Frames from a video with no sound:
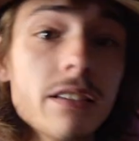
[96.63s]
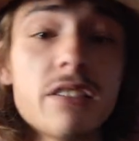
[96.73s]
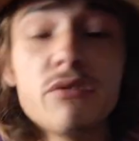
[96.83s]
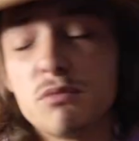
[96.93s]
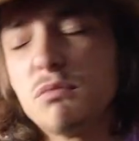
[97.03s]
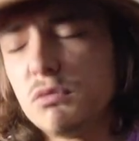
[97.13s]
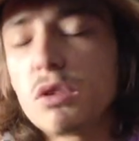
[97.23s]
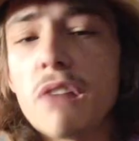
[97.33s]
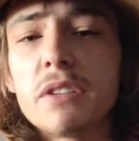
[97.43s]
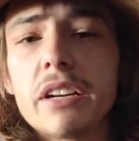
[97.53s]
is
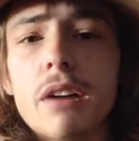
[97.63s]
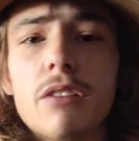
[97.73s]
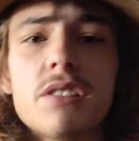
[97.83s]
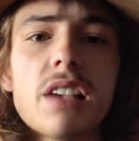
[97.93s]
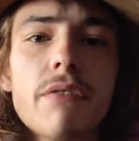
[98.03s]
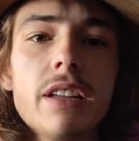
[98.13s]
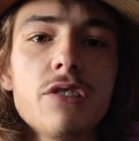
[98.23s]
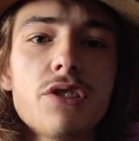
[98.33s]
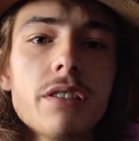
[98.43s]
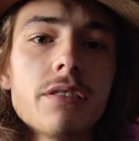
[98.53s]
roughly around 7
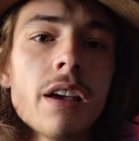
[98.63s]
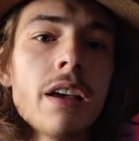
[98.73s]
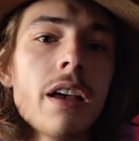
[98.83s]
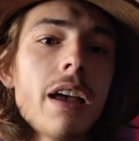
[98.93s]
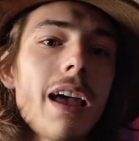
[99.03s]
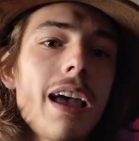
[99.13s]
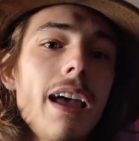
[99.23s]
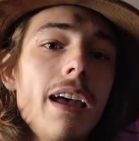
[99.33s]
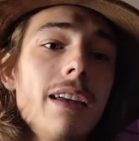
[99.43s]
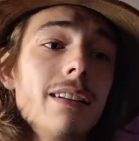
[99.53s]
inches.
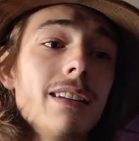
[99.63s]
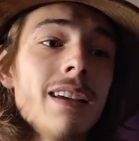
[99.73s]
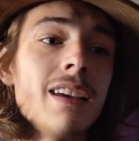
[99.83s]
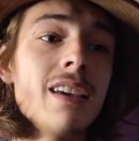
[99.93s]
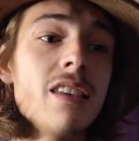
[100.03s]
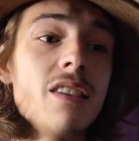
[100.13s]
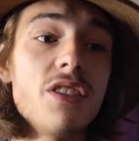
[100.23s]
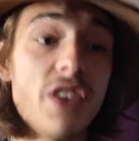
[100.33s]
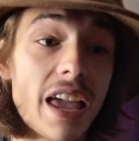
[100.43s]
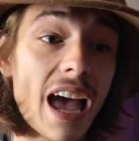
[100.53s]
And
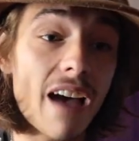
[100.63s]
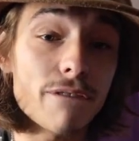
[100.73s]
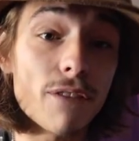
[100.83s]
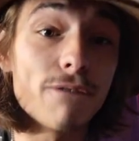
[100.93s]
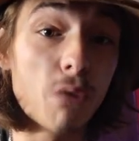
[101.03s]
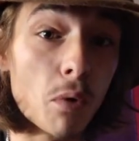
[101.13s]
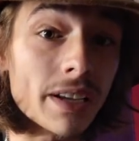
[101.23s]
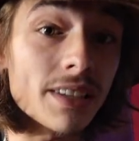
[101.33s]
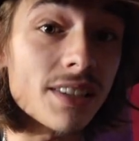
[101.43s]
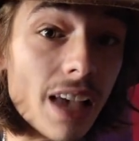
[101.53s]
they have
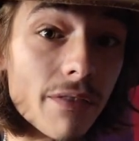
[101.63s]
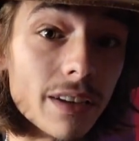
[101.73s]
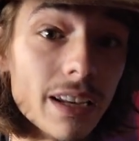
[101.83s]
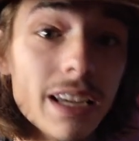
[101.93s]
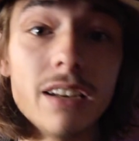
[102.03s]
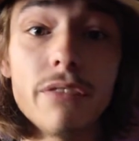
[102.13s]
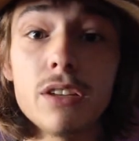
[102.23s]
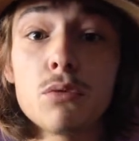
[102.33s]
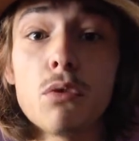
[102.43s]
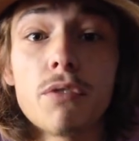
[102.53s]
47
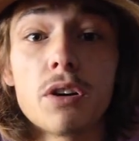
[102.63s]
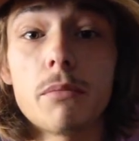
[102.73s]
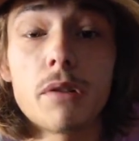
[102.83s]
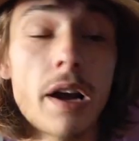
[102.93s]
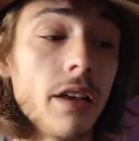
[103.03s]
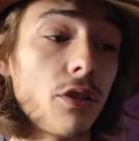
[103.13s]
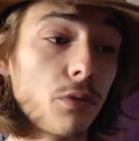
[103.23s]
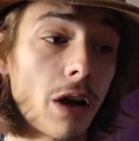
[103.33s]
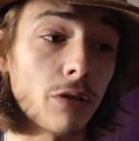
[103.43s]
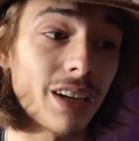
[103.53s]
individual vertebrae
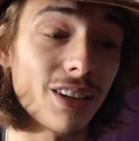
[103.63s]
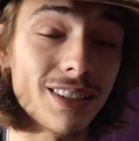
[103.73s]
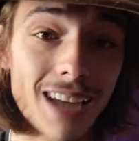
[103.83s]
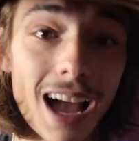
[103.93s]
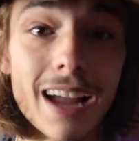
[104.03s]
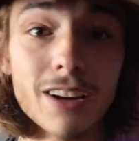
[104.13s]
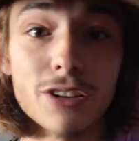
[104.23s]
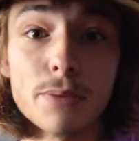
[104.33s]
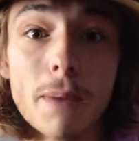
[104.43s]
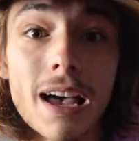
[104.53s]
throughout their
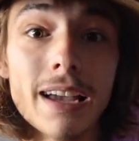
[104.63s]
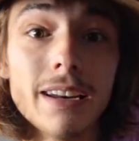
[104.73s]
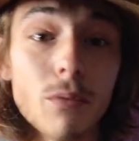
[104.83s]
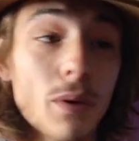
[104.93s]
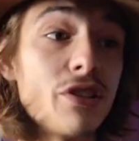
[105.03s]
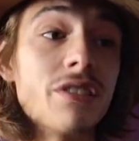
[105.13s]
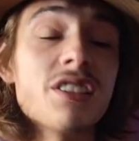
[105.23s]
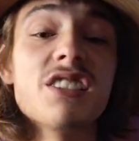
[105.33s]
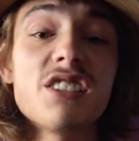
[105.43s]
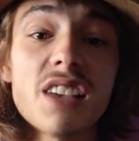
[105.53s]
entire spine, which is
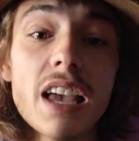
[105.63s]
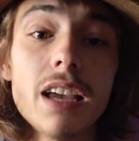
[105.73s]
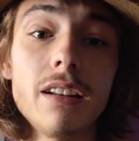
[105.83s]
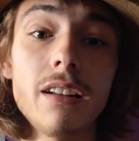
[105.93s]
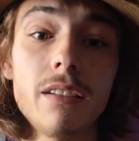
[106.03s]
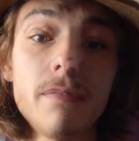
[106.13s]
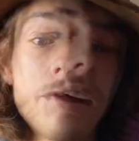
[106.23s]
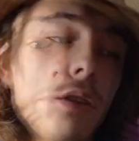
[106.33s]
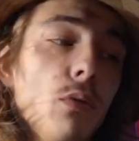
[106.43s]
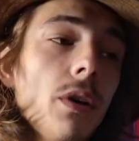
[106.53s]
insane.
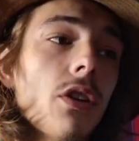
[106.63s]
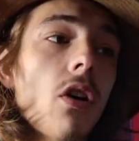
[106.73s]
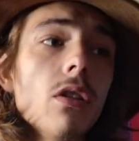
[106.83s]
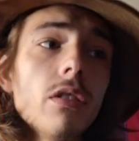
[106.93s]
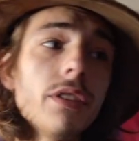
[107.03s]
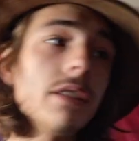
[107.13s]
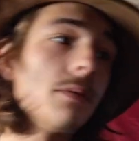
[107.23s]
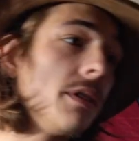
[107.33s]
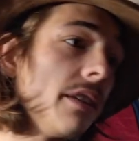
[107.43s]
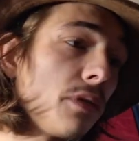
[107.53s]
Now, with all of
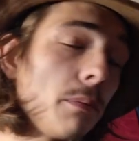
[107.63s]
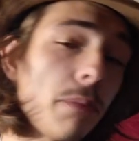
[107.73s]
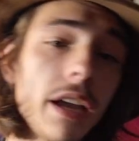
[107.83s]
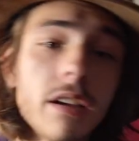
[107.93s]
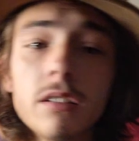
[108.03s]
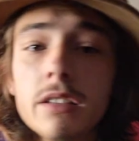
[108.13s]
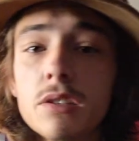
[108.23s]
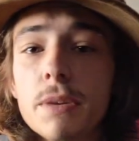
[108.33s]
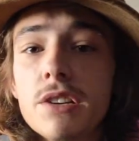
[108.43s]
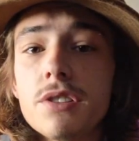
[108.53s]
these different pangolin
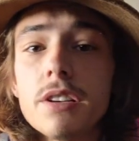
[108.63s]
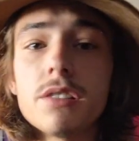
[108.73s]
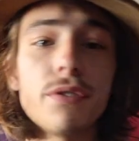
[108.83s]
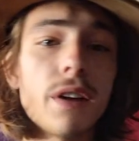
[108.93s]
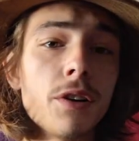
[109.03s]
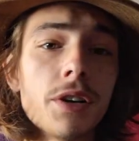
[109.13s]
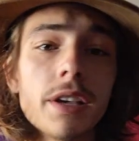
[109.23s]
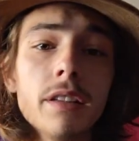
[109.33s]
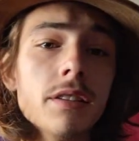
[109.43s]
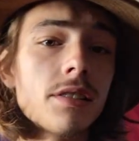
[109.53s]
species
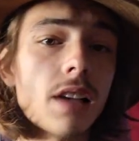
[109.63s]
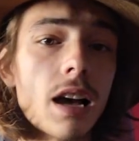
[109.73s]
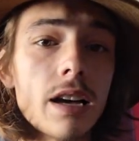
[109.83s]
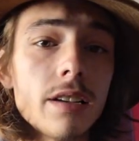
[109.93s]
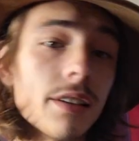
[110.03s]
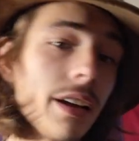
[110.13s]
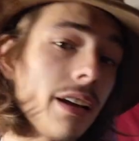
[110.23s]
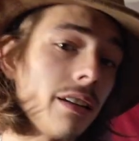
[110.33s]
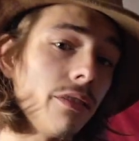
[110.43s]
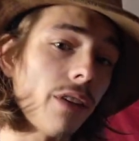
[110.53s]
varying in size
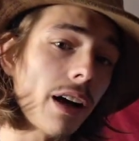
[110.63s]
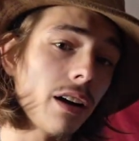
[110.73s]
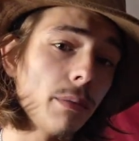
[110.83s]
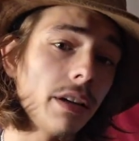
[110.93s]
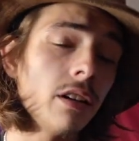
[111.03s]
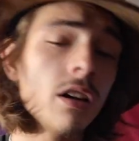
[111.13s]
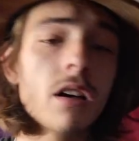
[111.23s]
and environment,